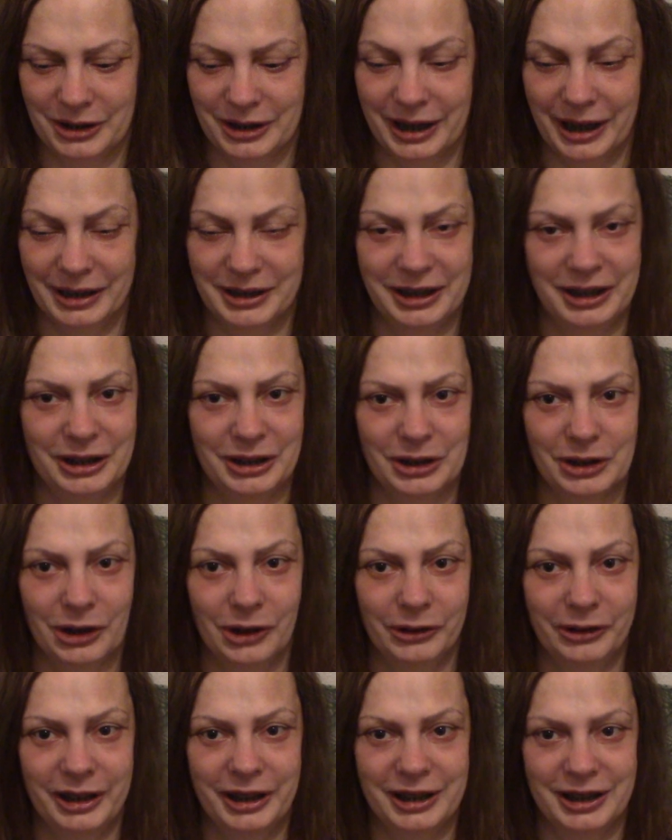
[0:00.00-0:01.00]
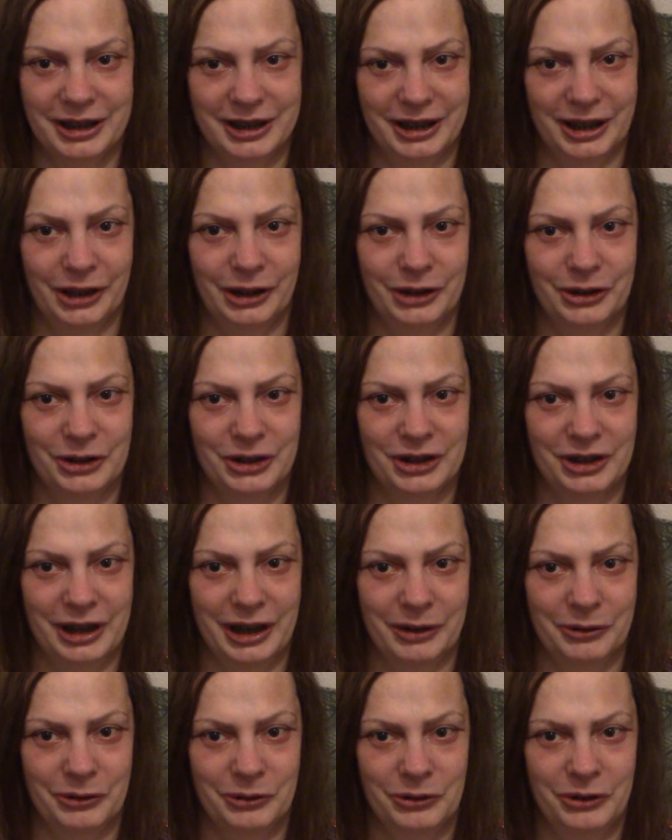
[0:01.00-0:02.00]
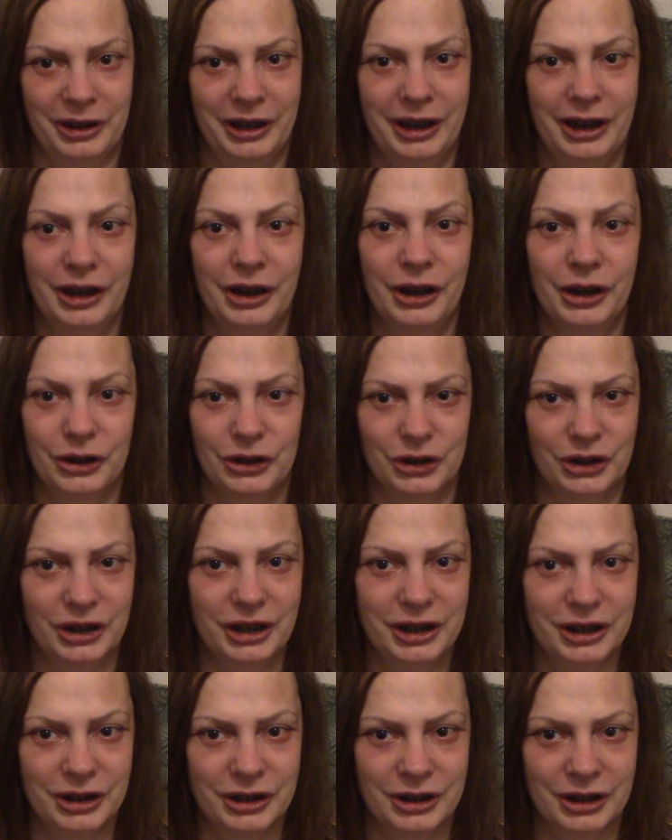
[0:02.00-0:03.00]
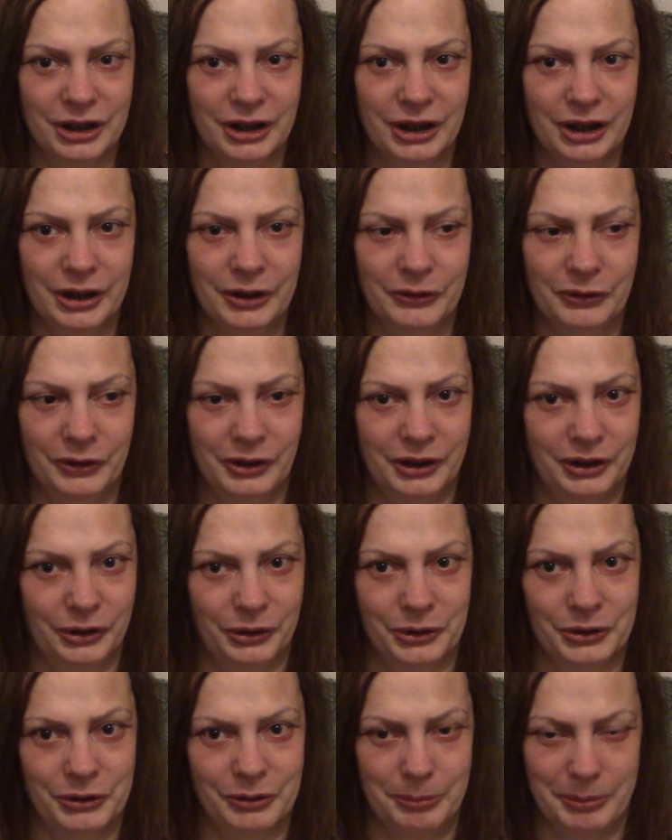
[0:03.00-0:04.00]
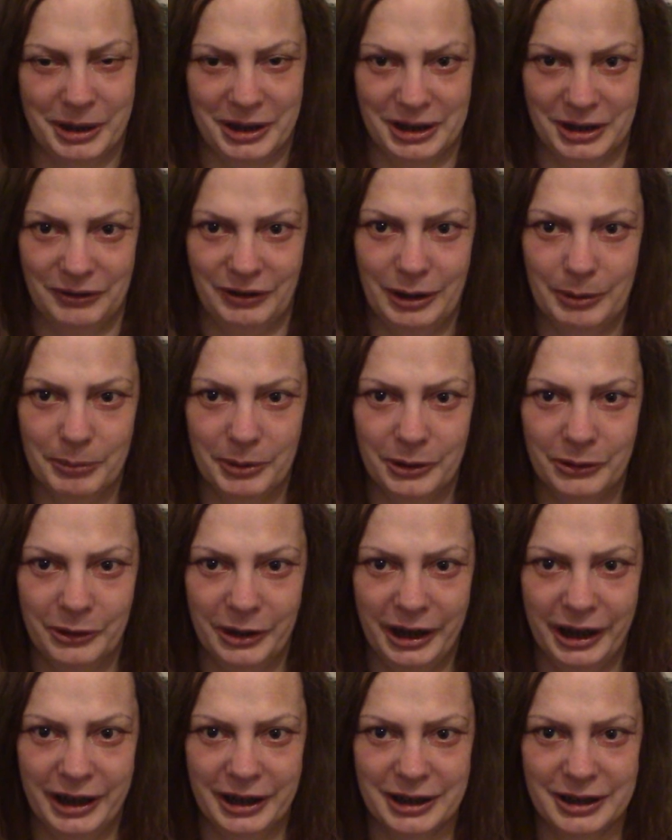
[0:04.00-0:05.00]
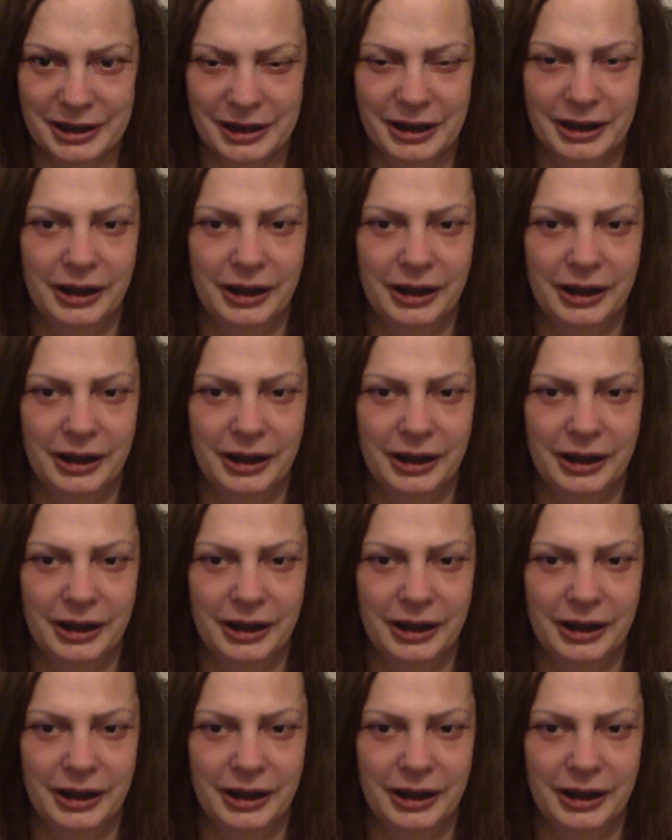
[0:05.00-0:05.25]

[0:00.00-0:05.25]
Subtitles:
Nadine Dorries, his culture secretary, she's a TERF and also a massive hypocrite.